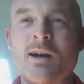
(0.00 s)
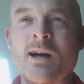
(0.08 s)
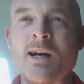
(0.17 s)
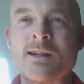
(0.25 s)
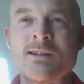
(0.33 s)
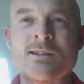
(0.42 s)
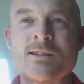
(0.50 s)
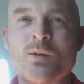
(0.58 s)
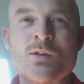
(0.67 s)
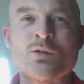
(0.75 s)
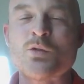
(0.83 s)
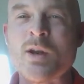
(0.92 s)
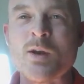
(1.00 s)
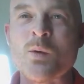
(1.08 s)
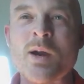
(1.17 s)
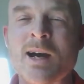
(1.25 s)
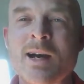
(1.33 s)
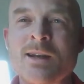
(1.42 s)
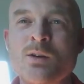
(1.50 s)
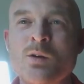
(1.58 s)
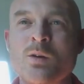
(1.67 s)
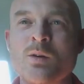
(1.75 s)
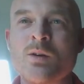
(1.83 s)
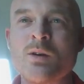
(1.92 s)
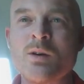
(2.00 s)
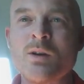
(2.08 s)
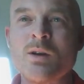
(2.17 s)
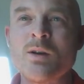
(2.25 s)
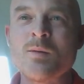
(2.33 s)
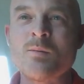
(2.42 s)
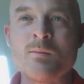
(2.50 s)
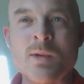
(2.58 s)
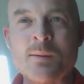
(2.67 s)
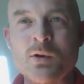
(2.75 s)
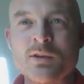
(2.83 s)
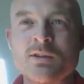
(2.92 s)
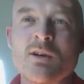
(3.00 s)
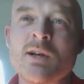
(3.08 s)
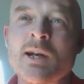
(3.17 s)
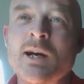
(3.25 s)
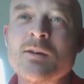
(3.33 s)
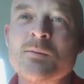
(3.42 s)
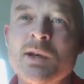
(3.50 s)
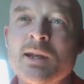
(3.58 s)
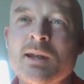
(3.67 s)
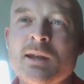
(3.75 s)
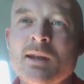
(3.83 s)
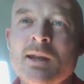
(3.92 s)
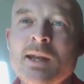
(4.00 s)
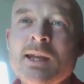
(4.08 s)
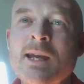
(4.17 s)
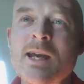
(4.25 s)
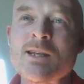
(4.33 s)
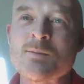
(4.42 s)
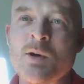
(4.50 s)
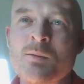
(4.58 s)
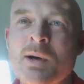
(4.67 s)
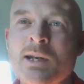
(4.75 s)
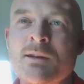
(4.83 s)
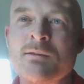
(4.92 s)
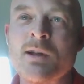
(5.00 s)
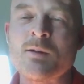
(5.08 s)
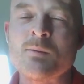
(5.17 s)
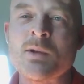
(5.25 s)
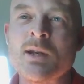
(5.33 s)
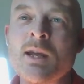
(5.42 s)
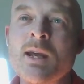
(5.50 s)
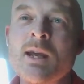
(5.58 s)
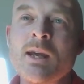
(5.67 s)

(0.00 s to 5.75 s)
And straight away, I know my boss got an eye on me. He cares about my development.